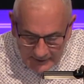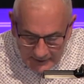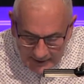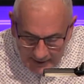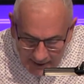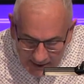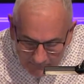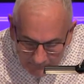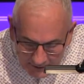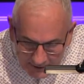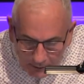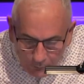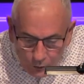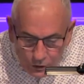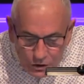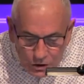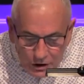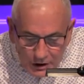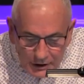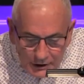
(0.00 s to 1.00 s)
Uh, but I
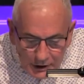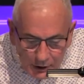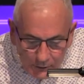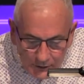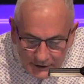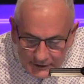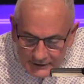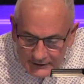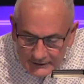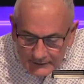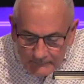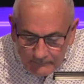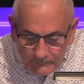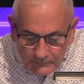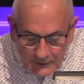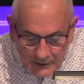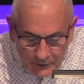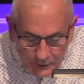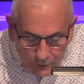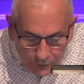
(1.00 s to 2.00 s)
want you to notice,
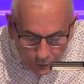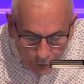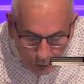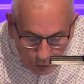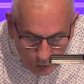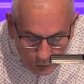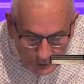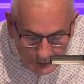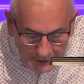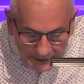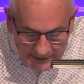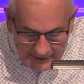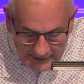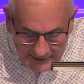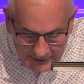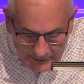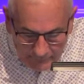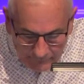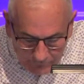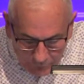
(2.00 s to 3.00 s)
thirdly,
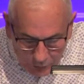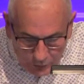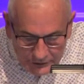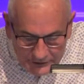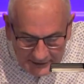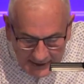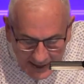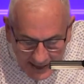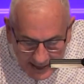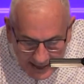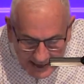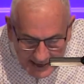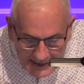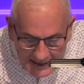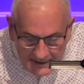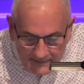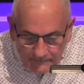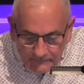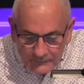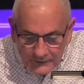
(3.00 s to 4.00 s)
in verse
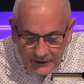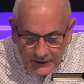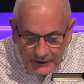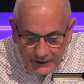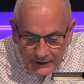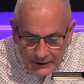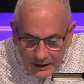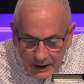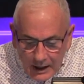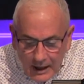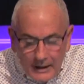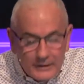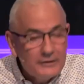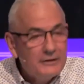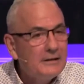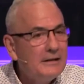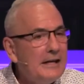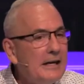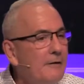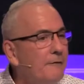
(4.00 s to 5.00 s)
8,
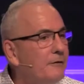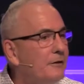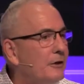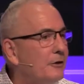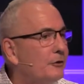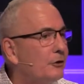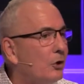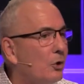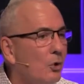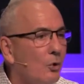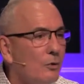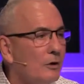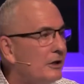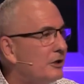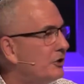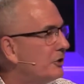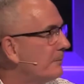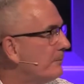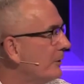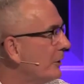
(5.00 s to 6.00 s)
God's gift is the Holy
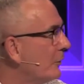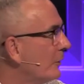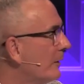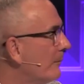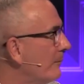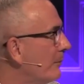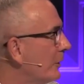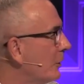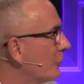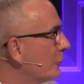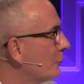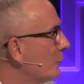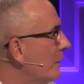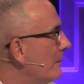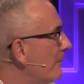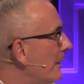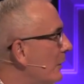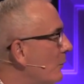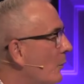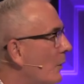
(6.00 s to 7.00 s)
Spirit because we
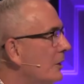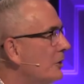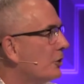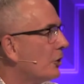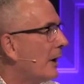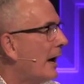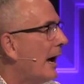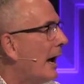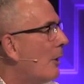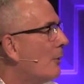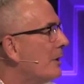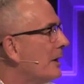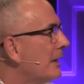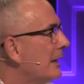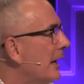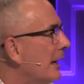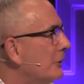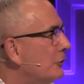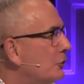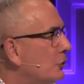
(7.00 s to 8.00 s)
may wonder, how
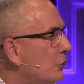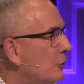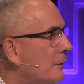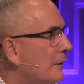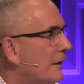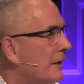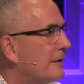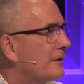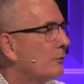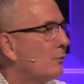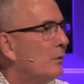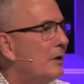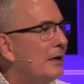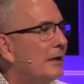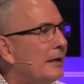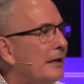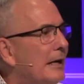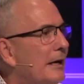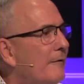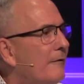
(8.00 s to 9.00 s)
can I do this? We
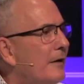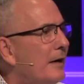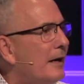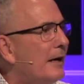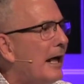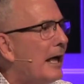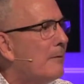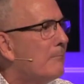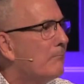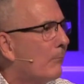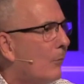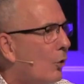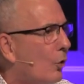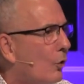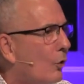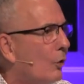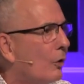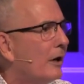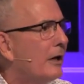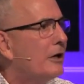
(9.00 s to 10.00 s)
live in a
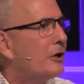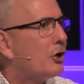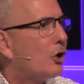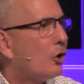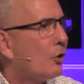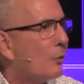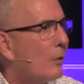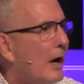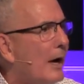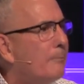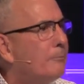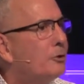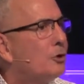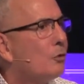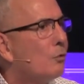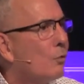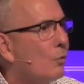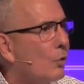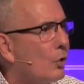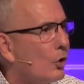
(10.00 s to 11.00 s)
morally
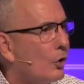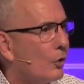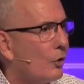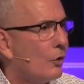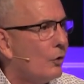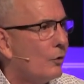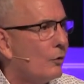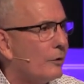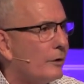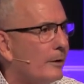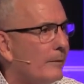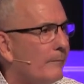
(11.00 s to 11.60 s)
corrupt world.